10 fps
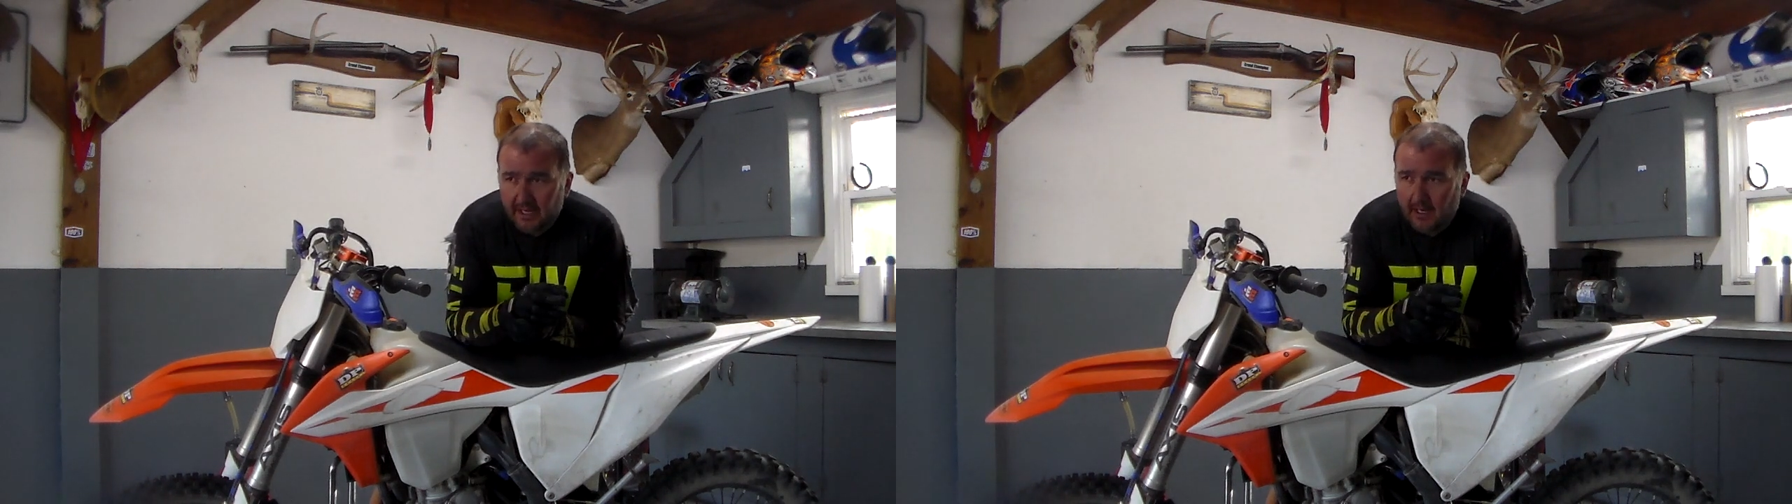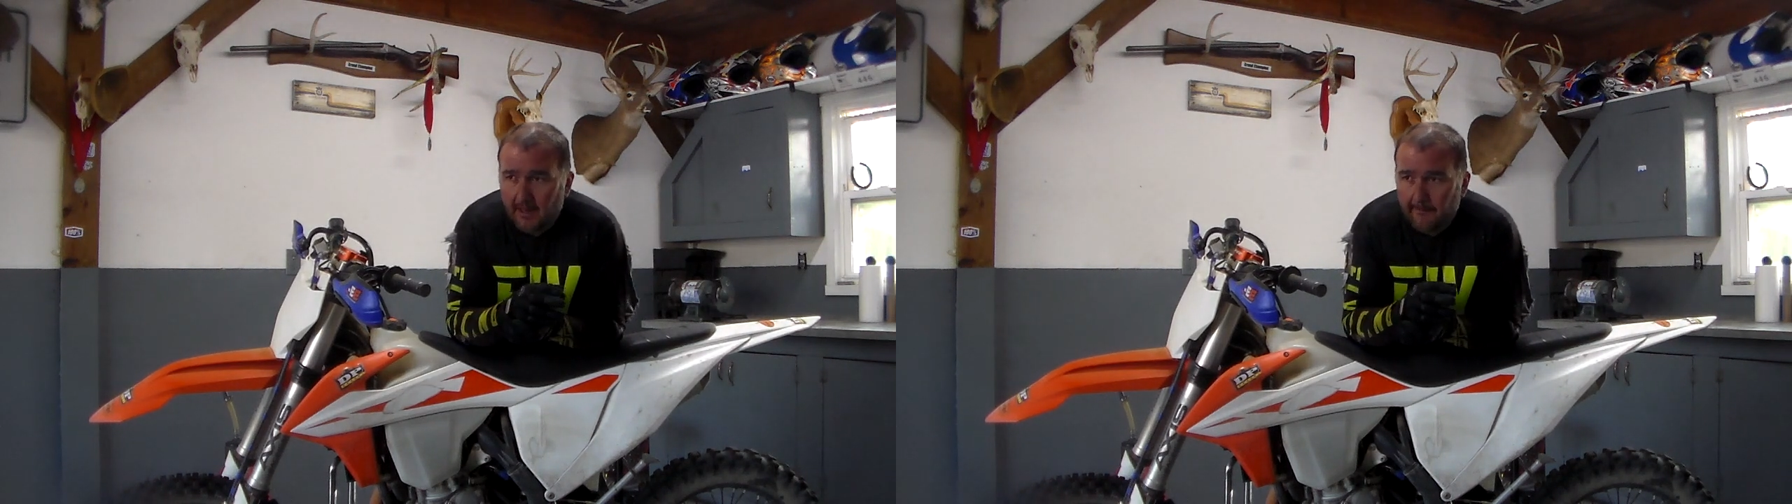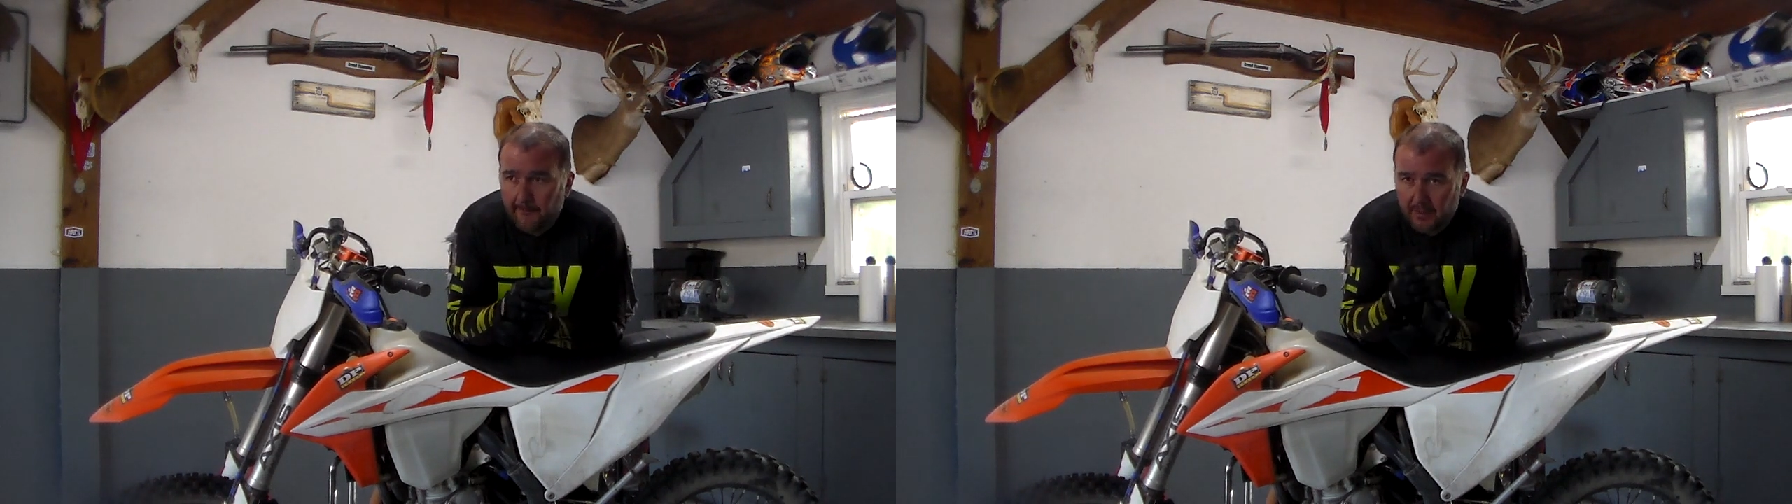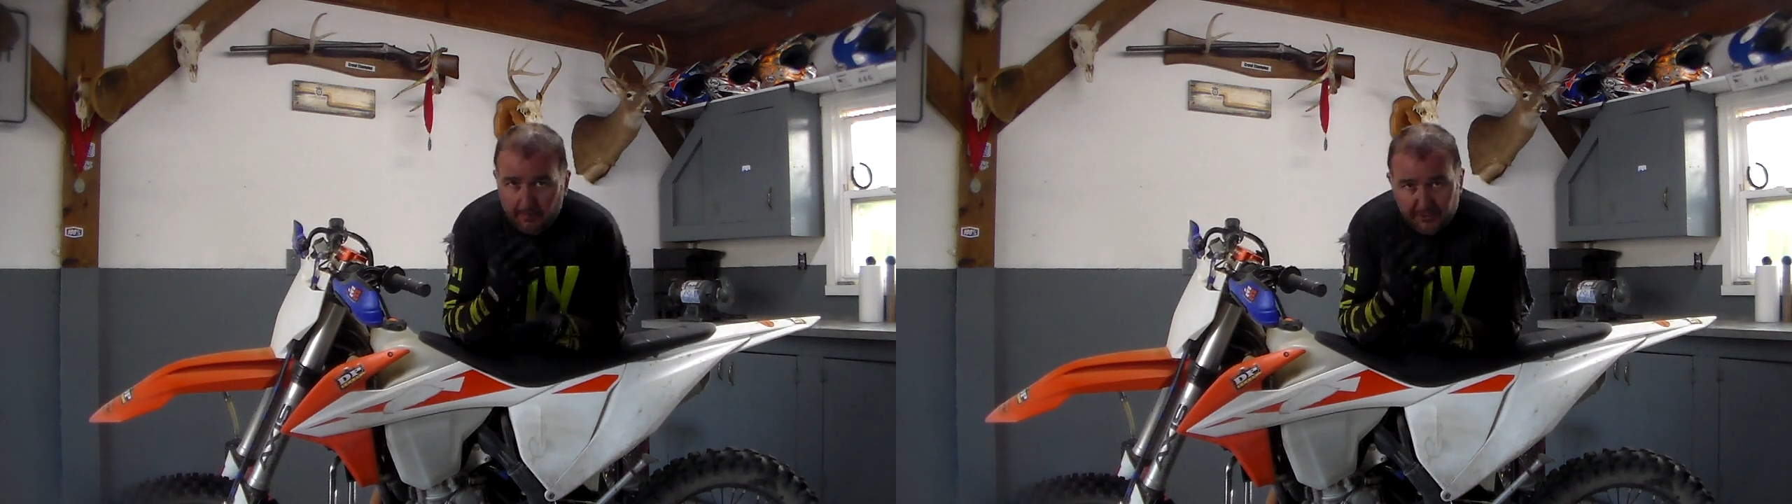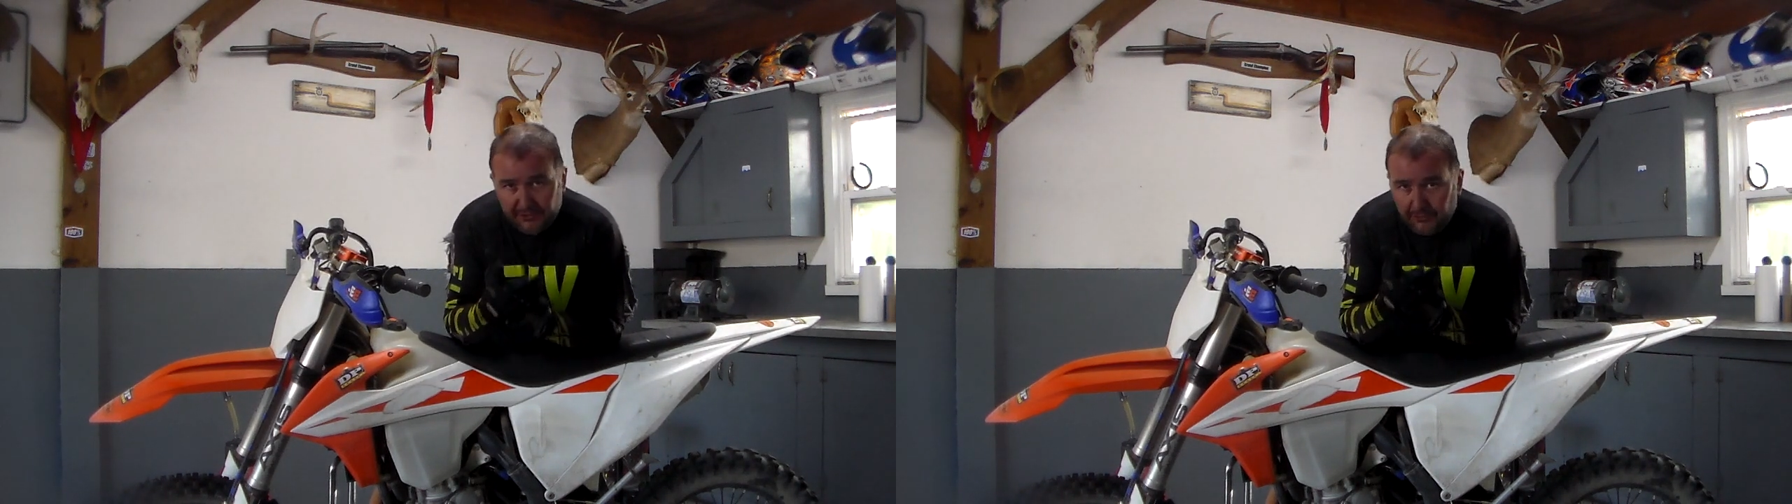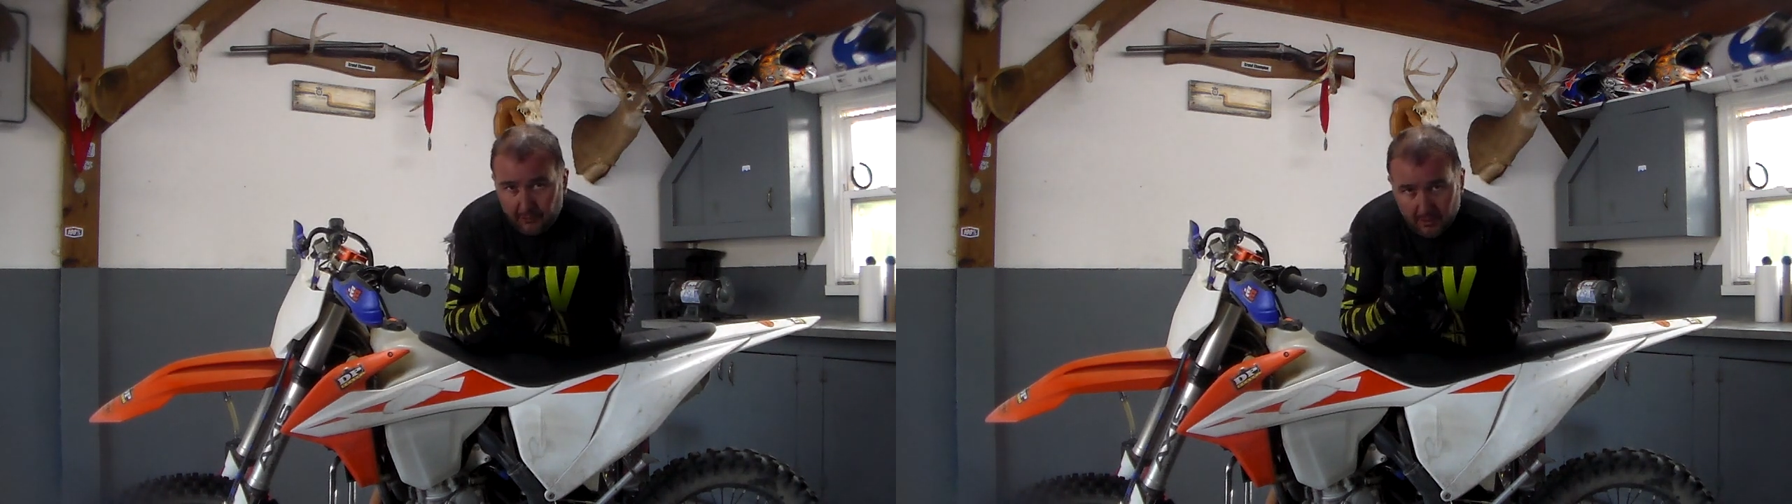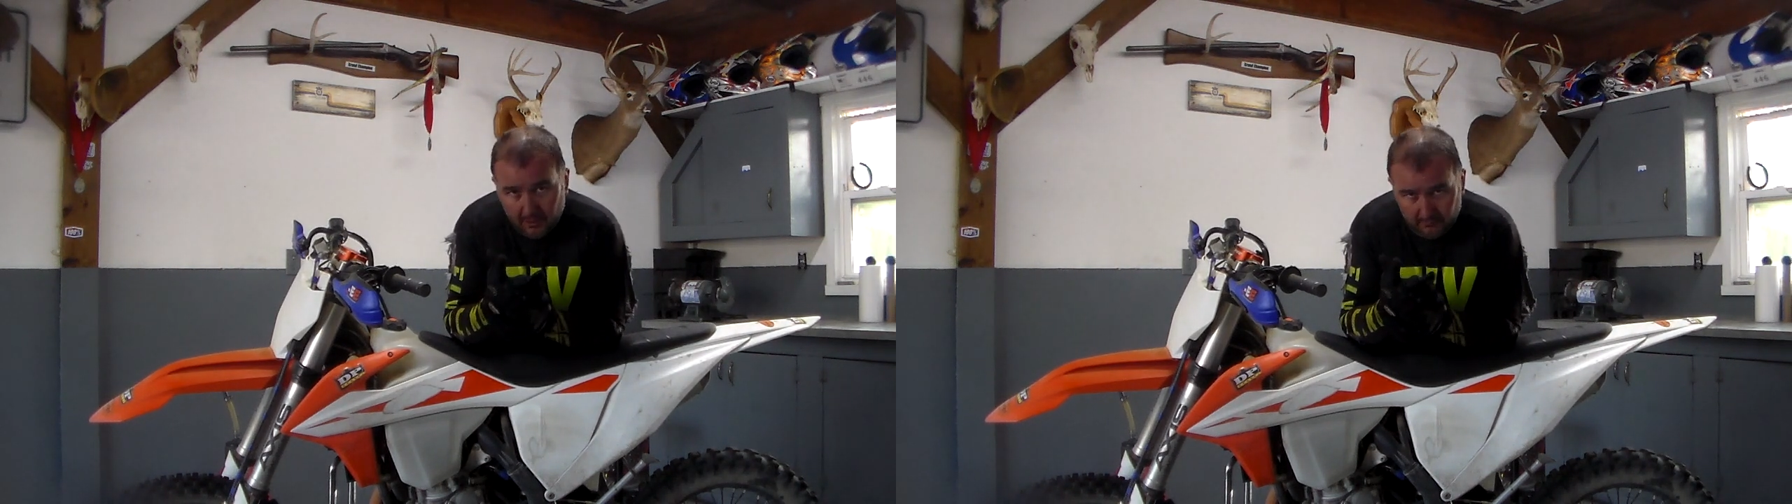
Number 2,